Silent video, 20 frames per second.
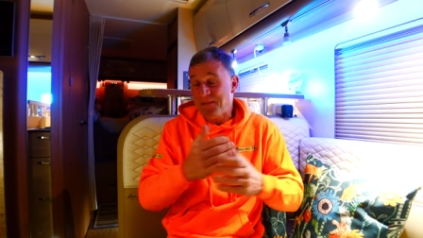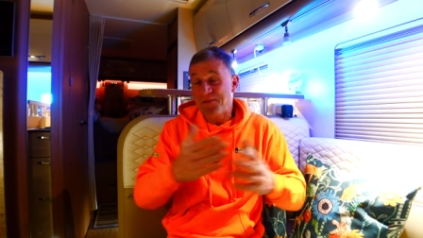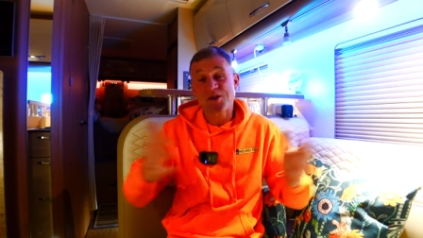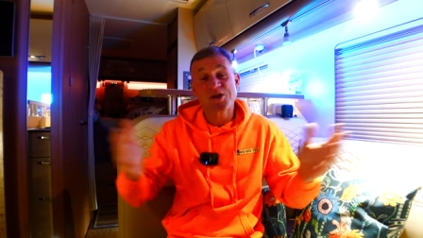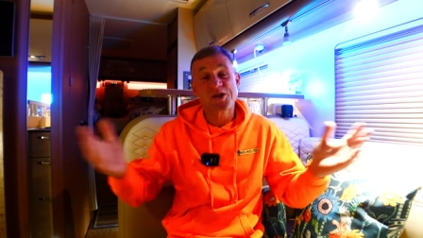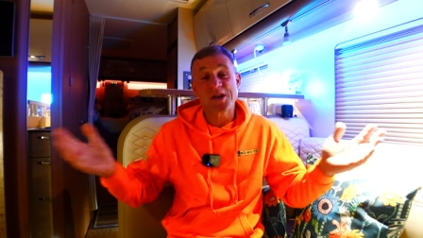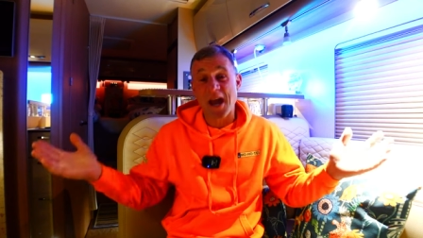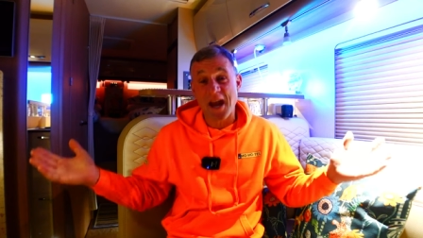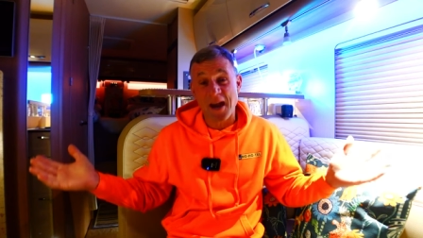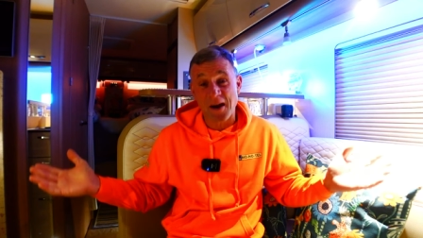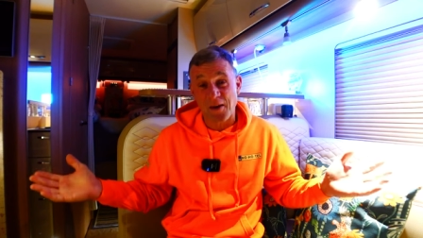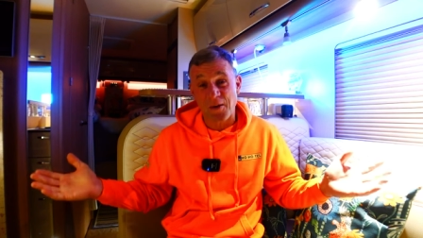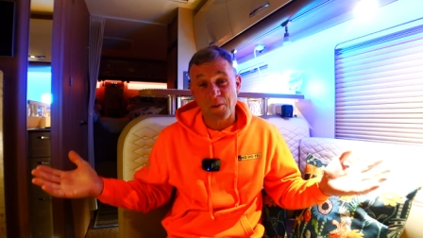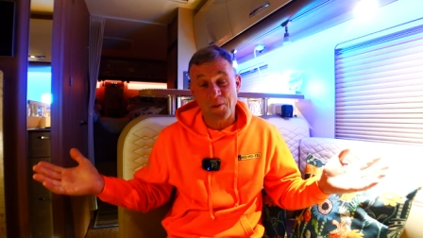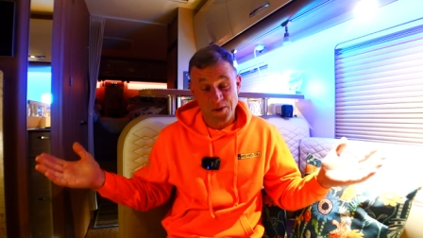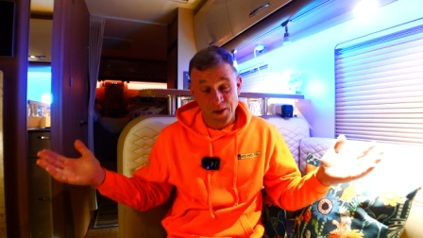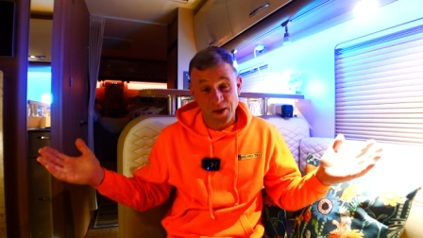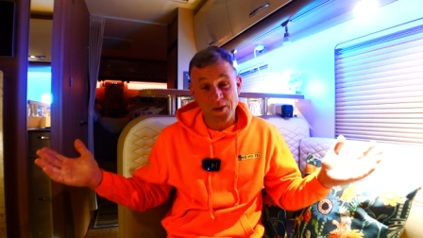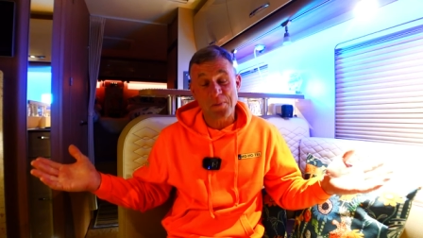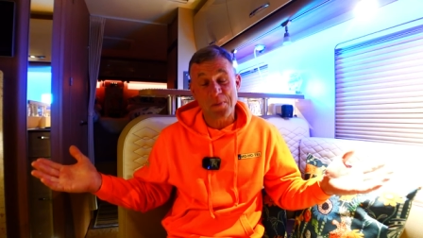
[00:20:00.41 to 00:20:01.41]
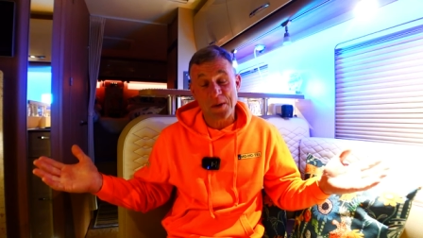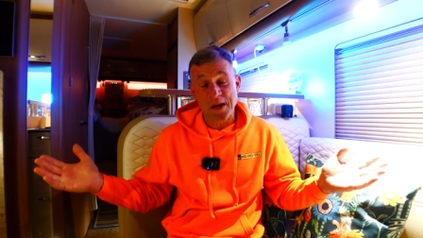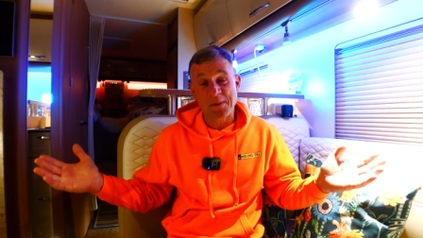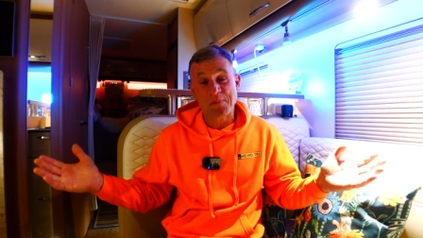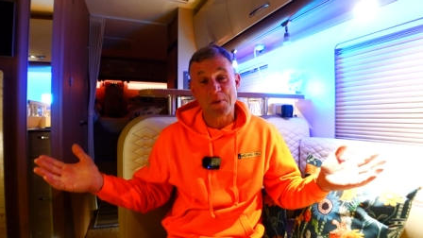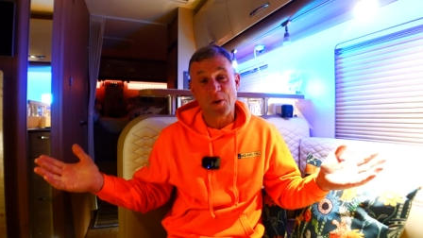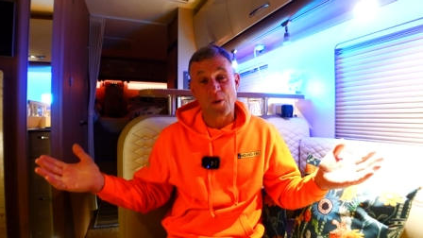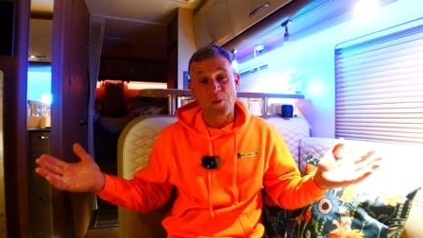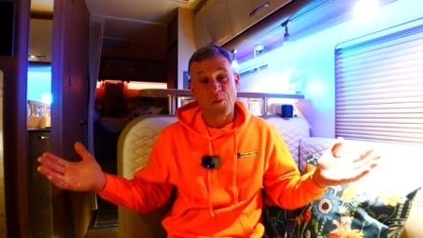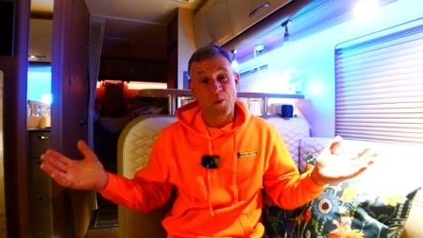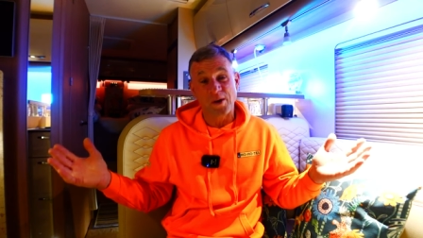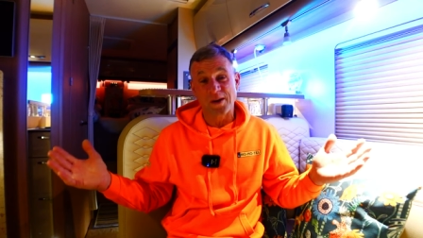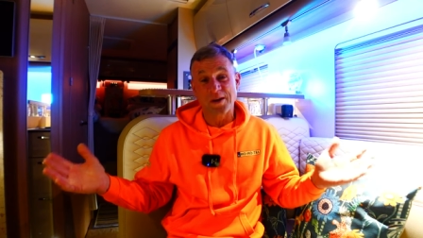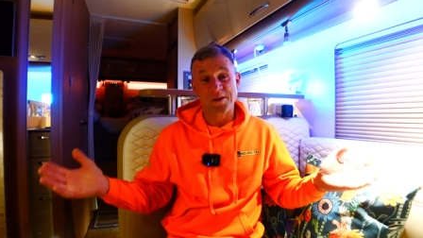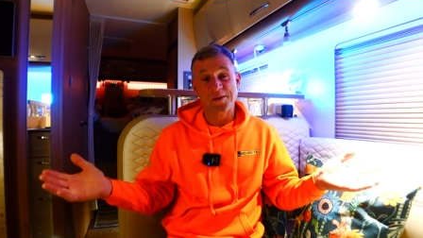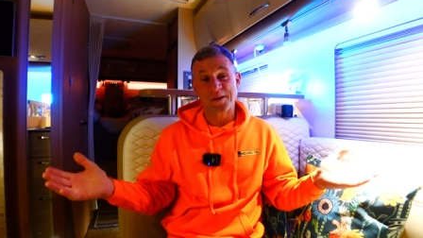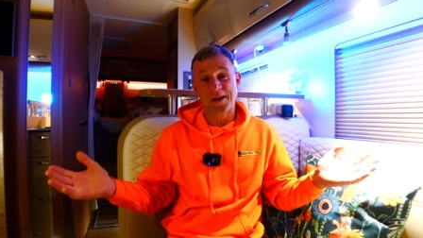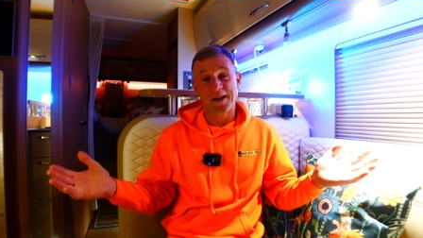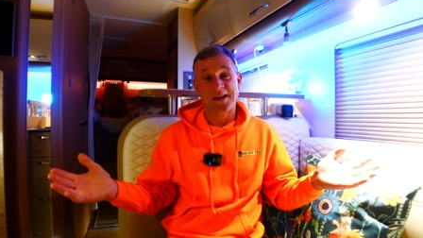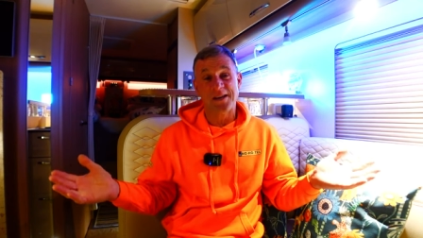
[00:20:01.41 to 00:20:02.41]
share with other people what
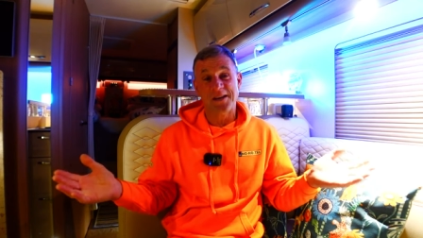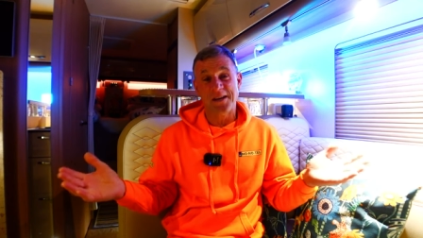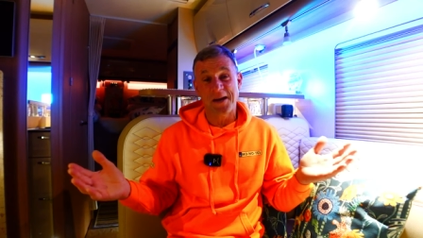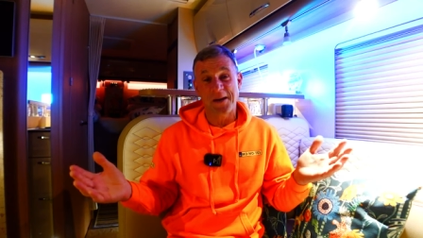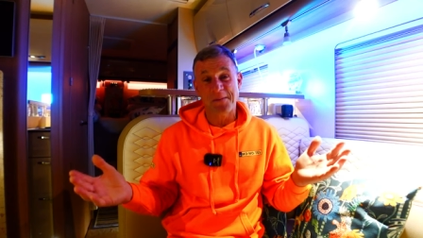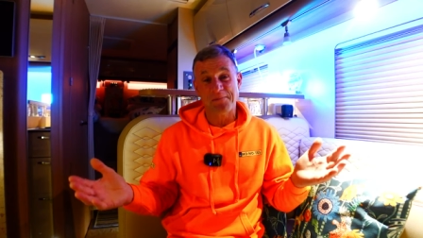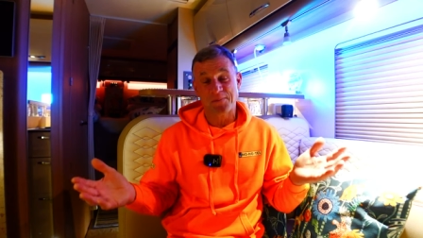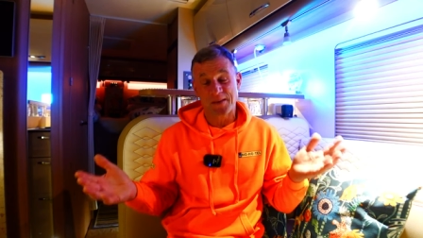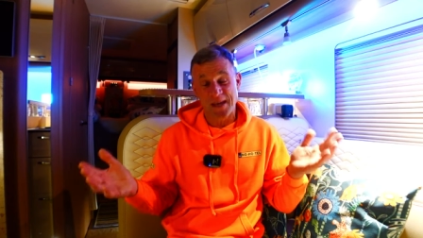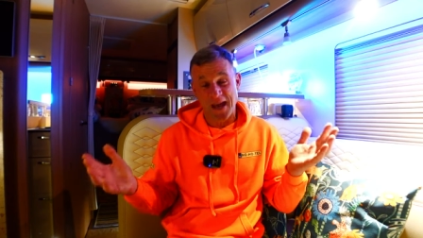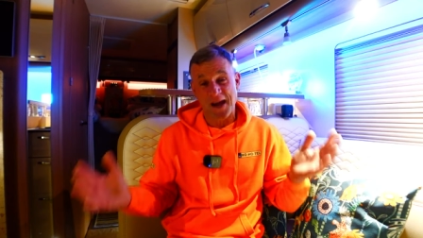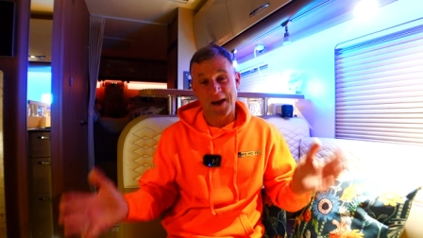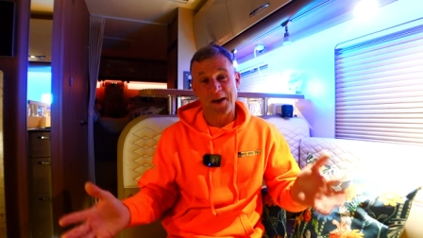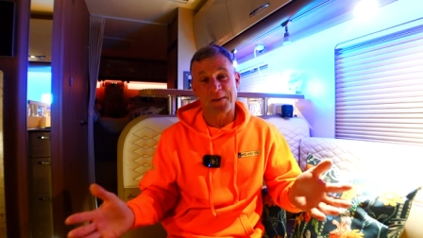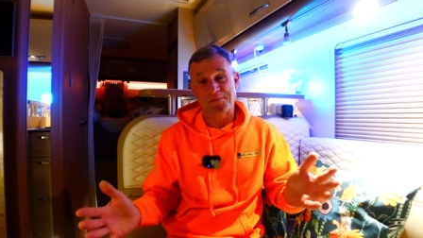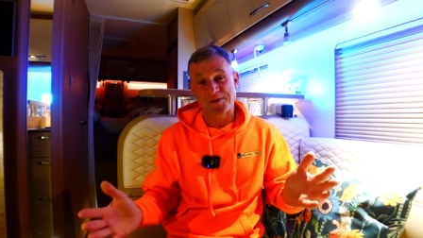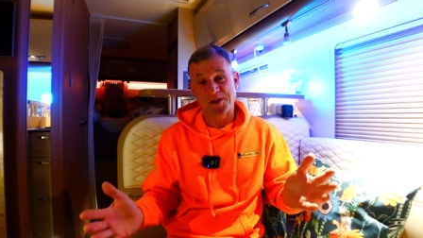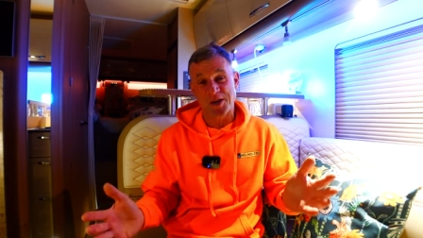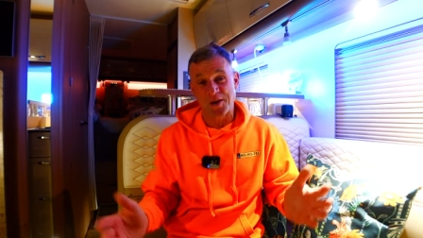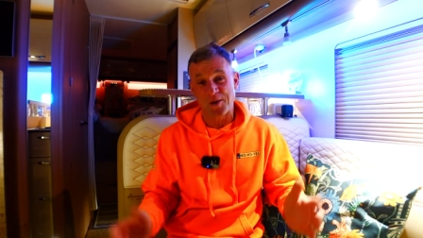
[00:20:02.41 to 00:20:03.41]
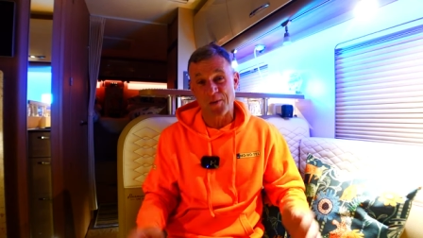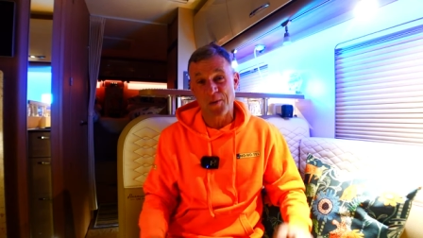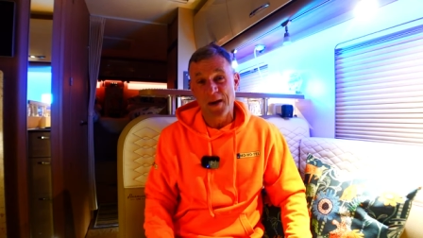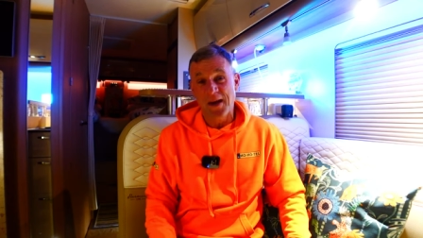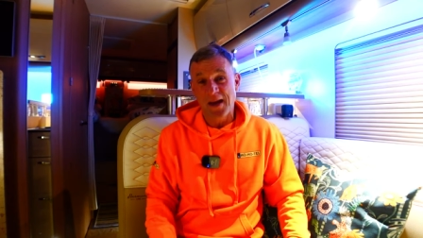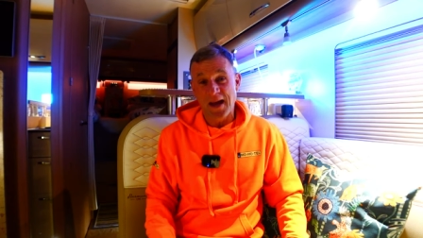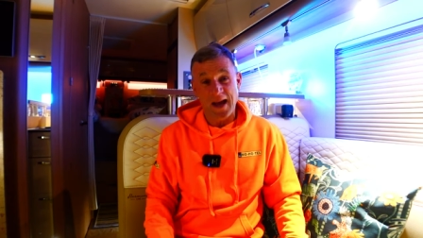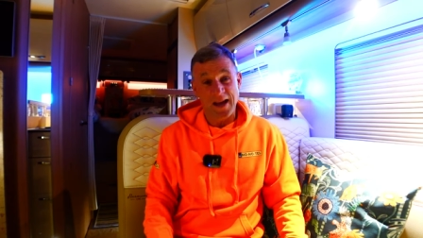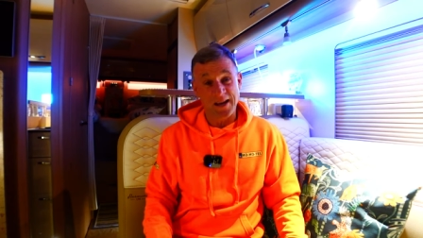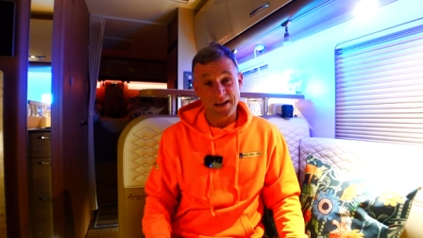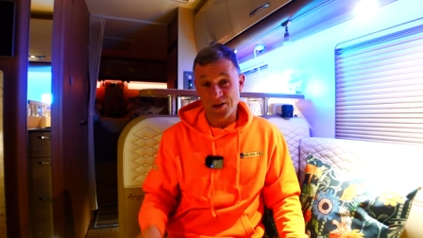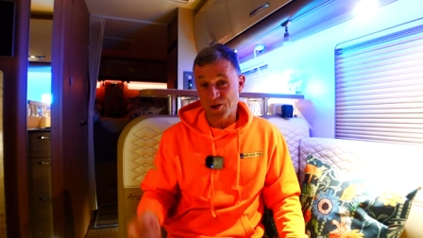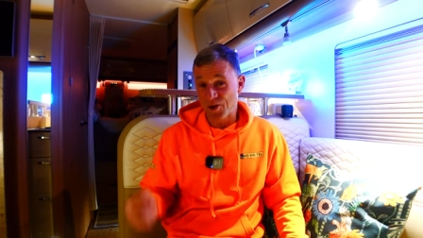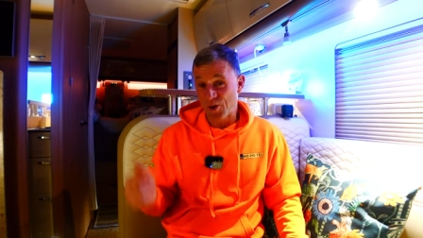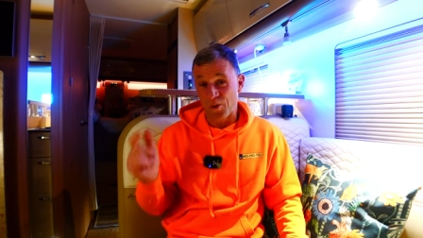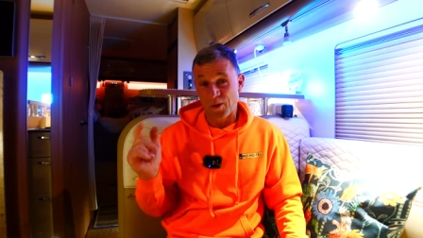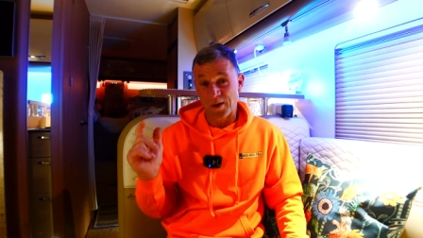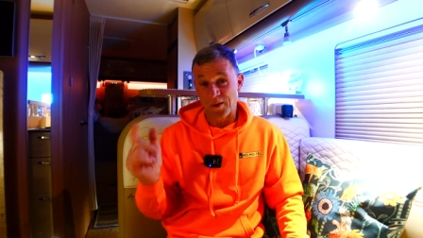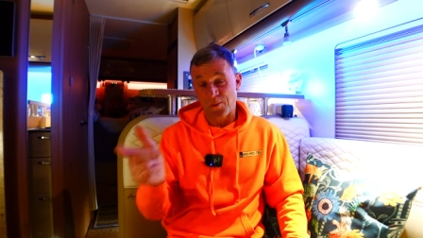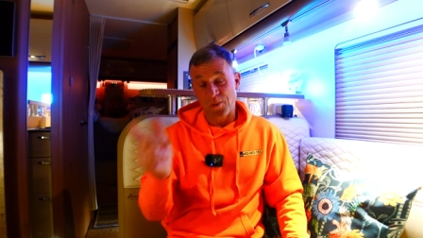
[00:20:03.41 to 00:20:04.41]
you can um, get up to and
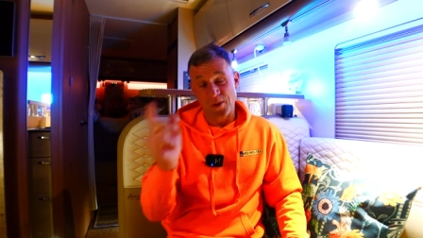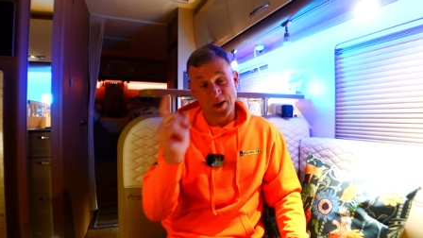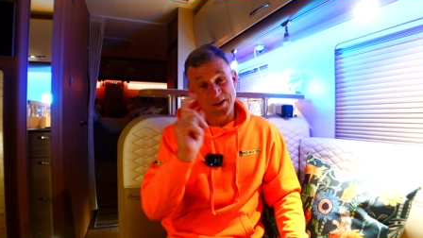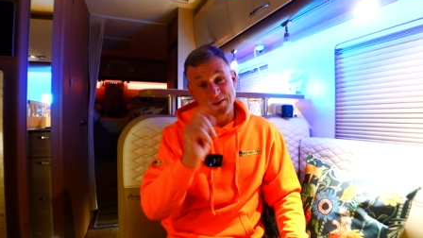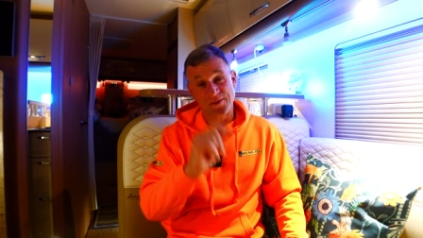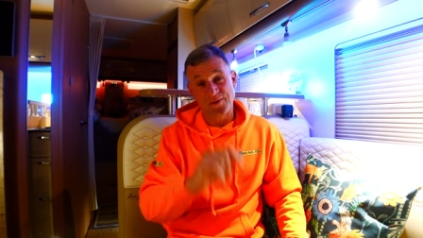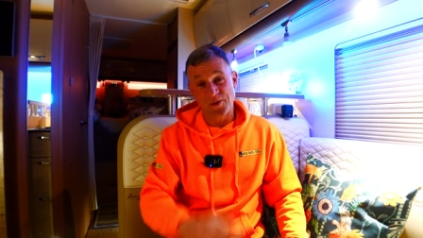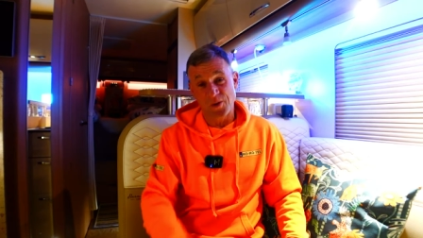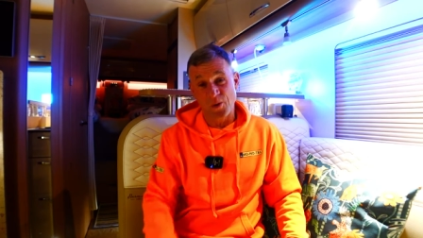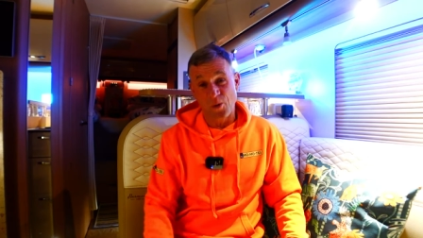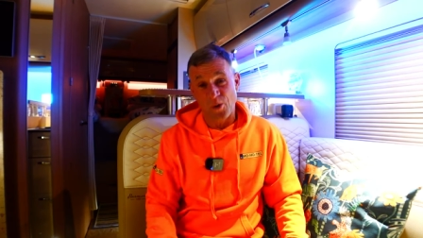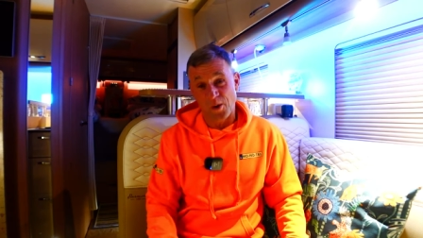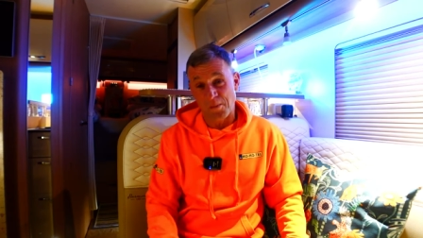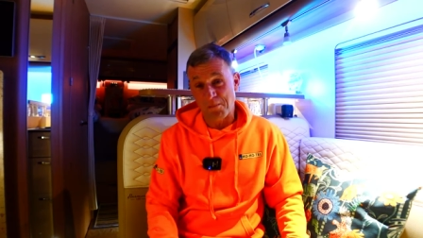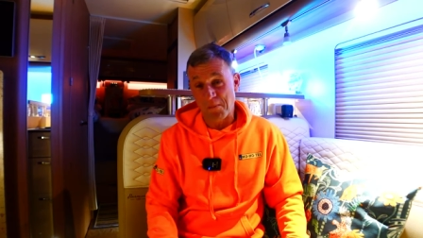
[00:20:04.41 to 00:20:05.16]
enjoy with your